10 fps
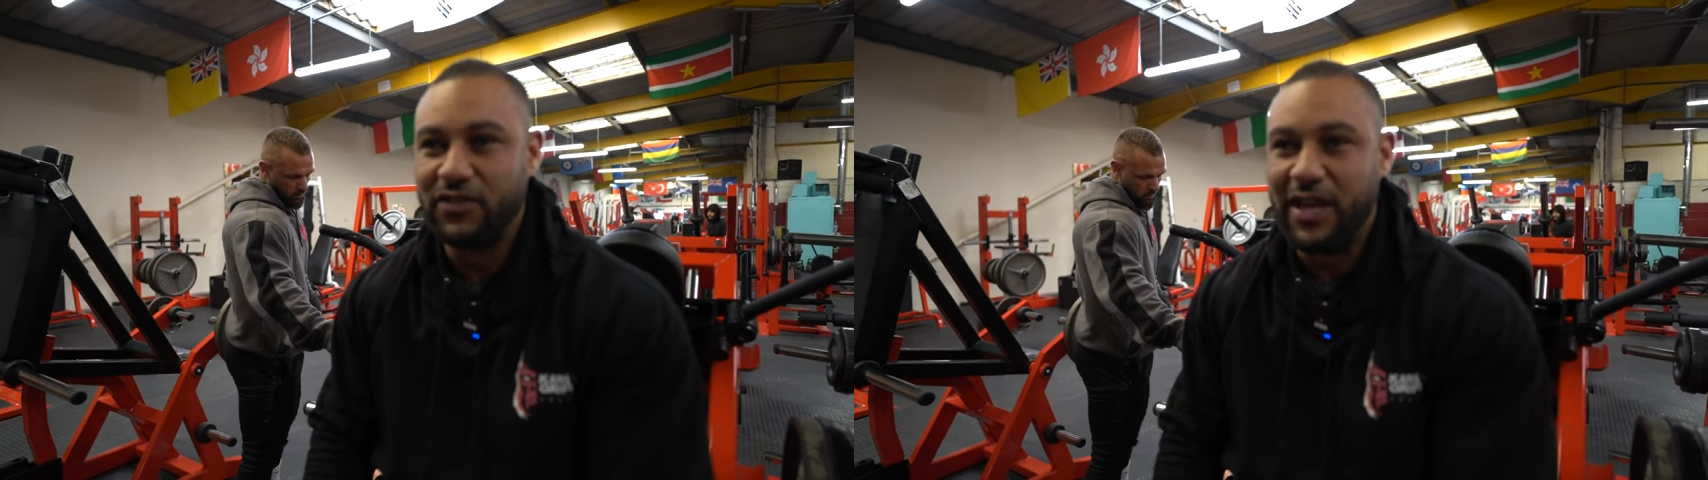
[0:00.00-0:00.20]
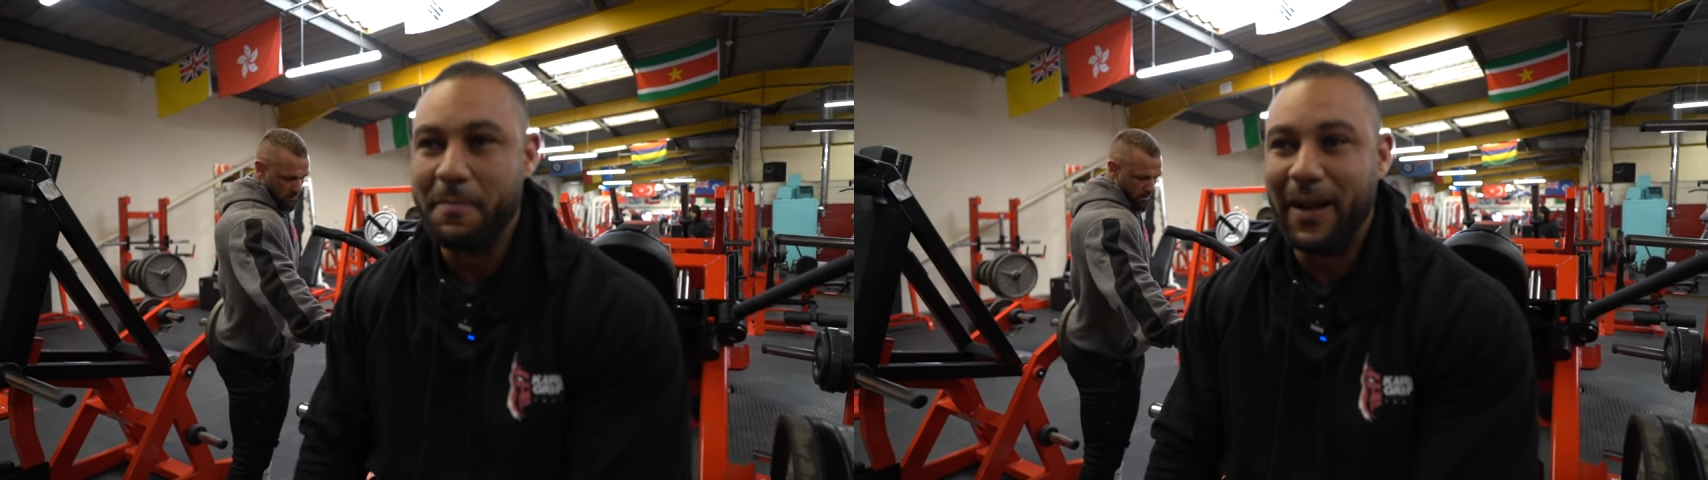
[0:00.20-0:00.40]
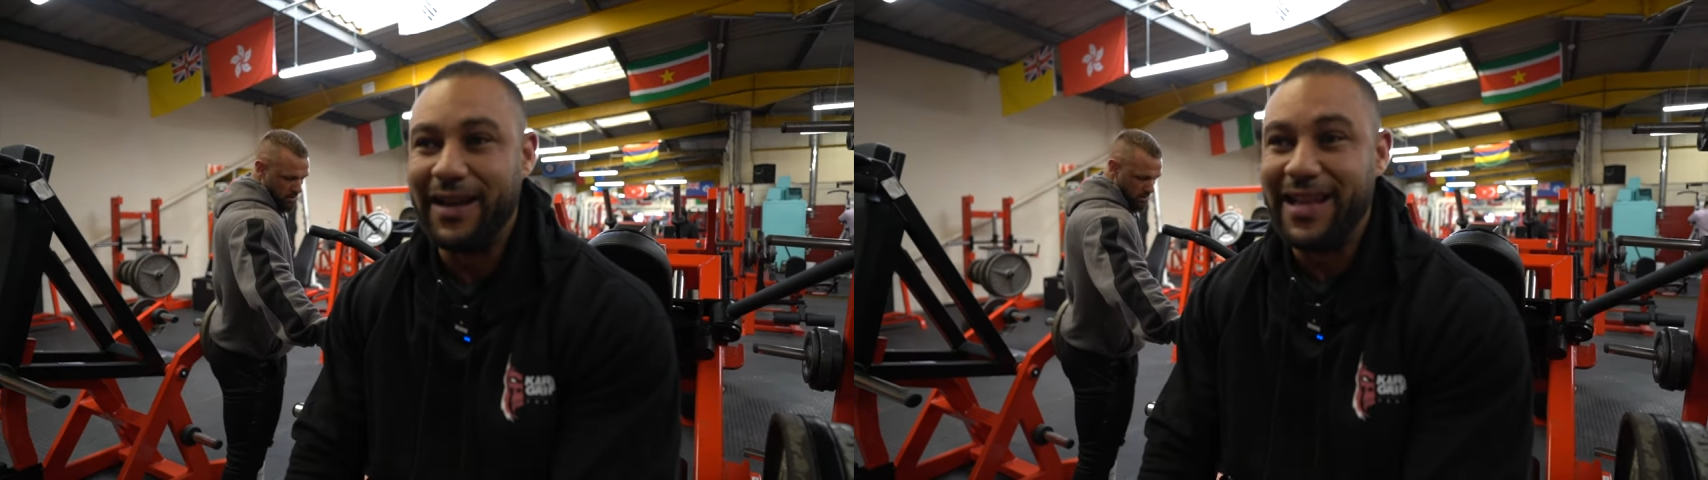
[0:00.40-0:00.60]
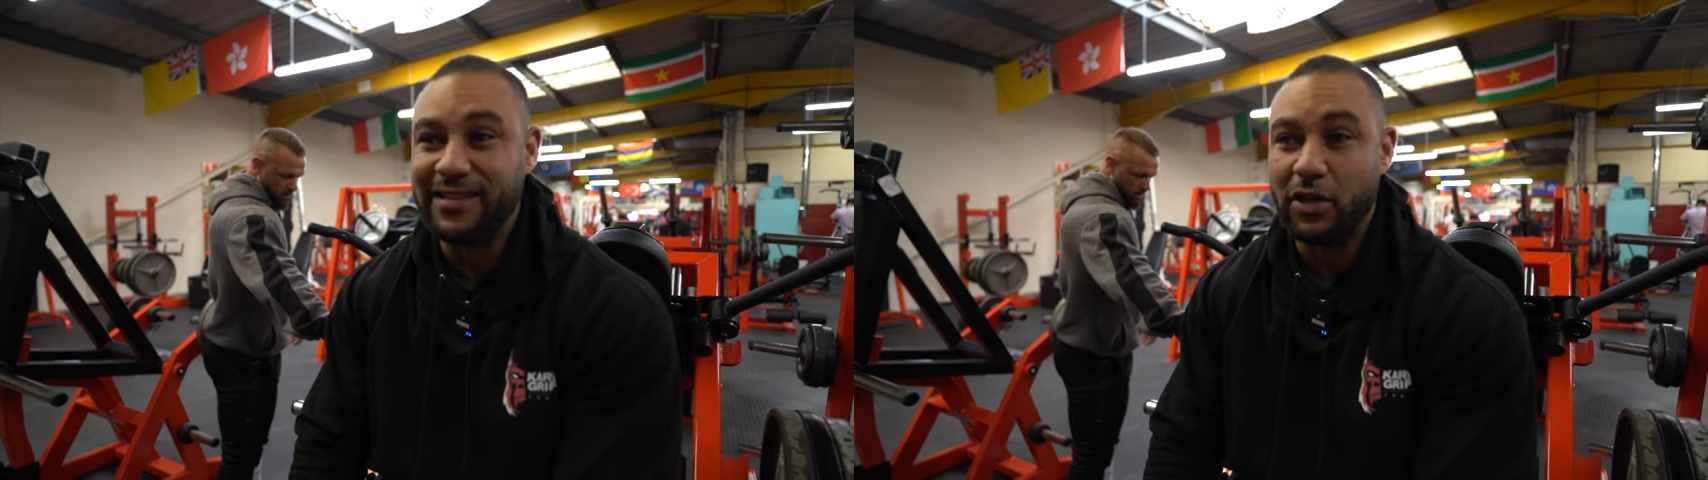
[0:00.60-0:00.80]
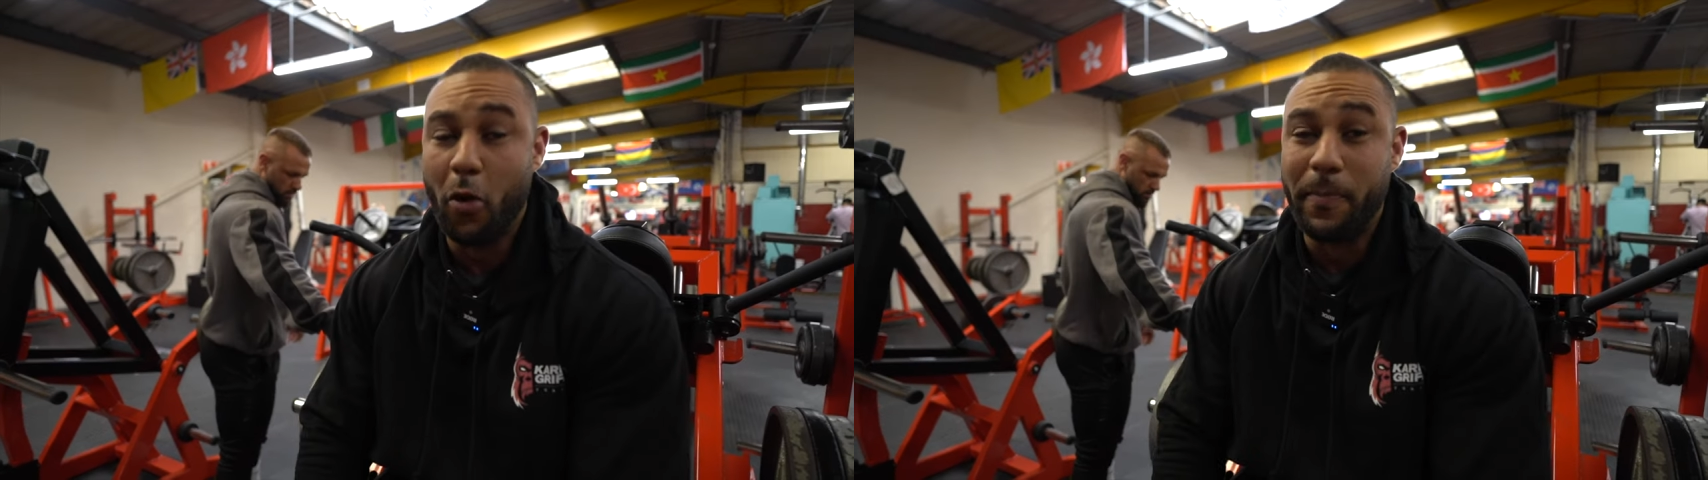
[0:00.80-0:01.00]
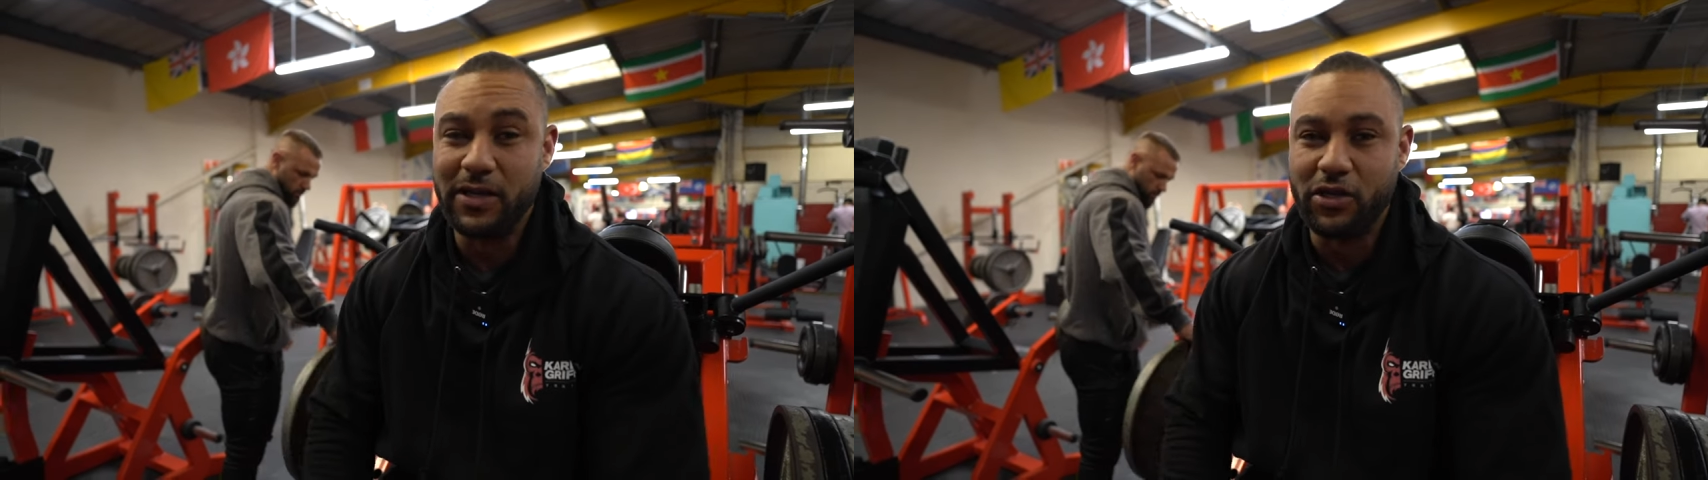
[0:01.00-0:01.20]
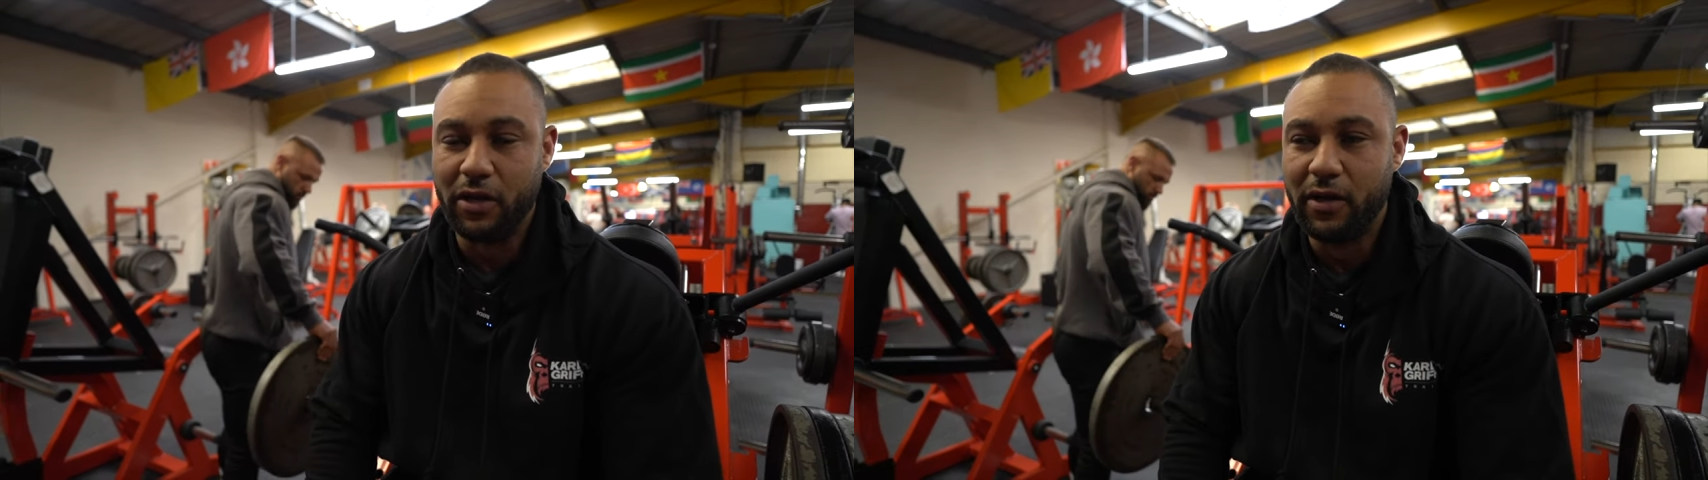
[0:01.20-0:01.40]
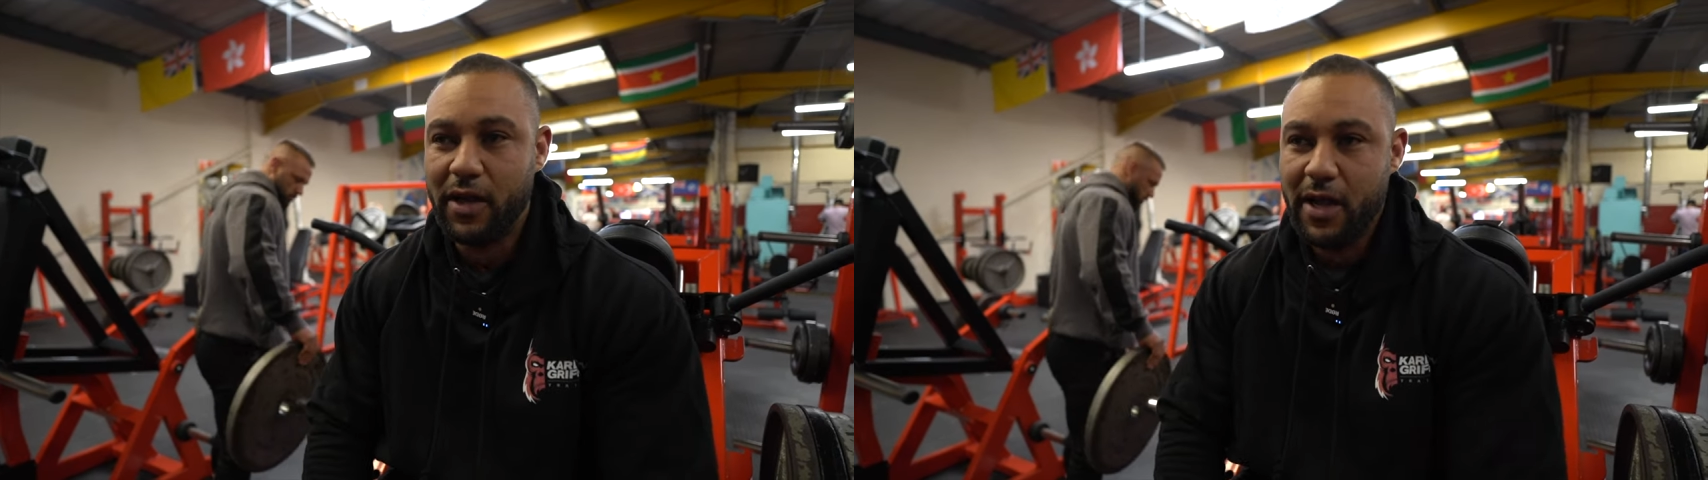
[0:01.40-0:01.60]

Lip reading: is to keep my knees in a good position